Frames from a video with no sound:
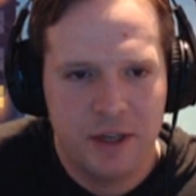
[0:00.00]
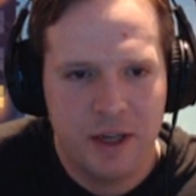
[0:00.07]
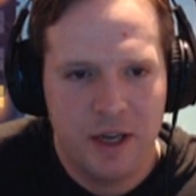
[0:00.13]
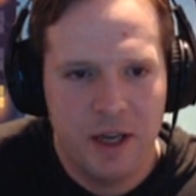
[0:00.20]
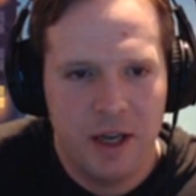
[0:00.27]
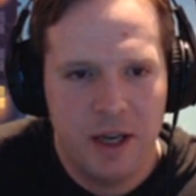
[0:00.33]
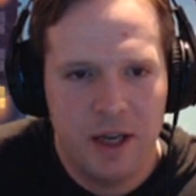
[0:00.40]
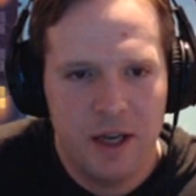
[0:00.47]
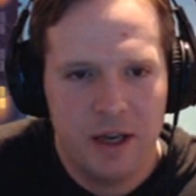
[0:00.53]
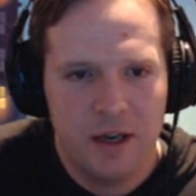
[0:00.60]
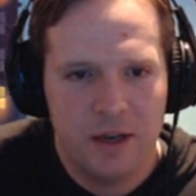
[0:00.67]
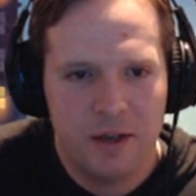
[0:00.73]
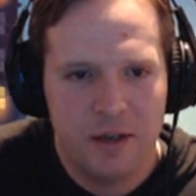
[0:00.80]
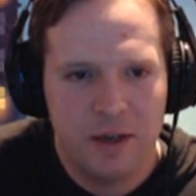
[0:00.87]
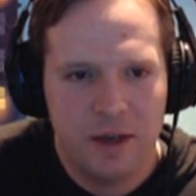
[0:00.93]

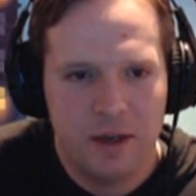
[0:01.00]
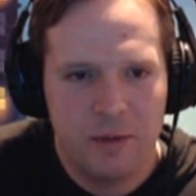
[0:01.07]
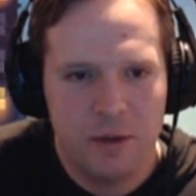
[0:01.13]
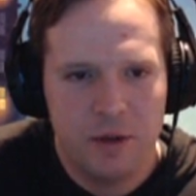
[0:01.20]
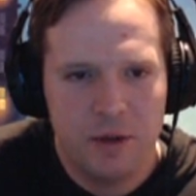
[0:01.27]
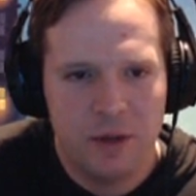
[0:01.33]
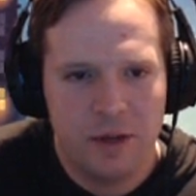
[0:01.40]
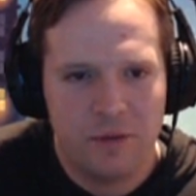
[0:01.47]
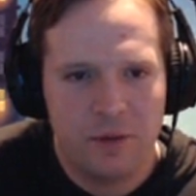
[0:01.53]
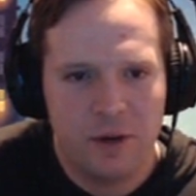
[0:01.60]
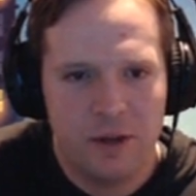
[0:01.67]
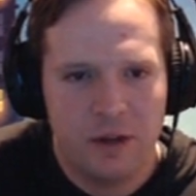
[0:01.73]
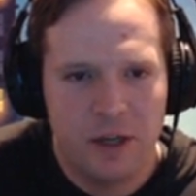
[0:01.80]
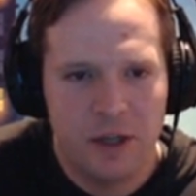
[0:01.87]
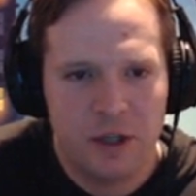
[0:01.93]
and uh, we do get free
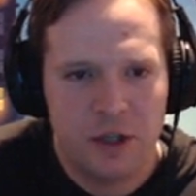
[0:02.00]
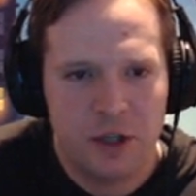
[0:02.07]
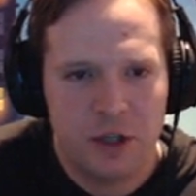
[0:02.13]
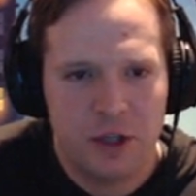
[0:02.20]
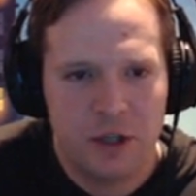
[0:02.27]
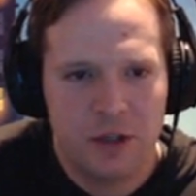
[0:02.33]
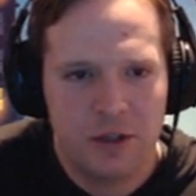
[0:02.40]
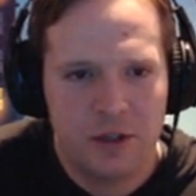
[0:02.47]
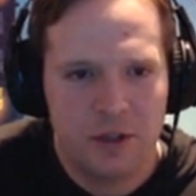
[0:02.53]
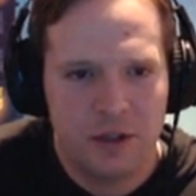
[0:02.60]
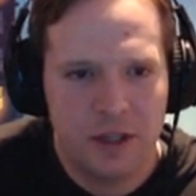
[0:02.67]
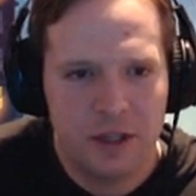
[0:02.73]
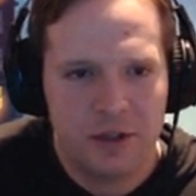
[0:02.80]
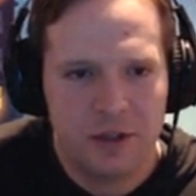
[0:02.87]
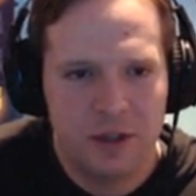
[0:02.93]
lunch, so
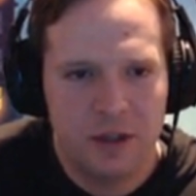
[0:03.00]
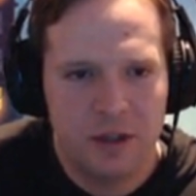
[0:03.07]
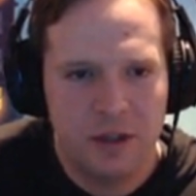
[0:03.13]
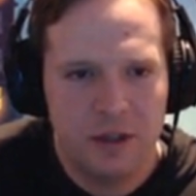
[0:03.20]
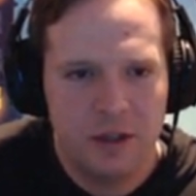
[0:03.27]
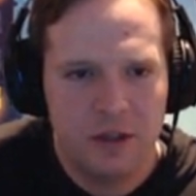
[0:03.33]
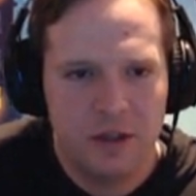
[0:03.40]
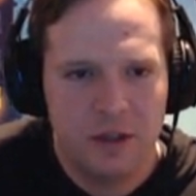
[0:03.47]
that's good.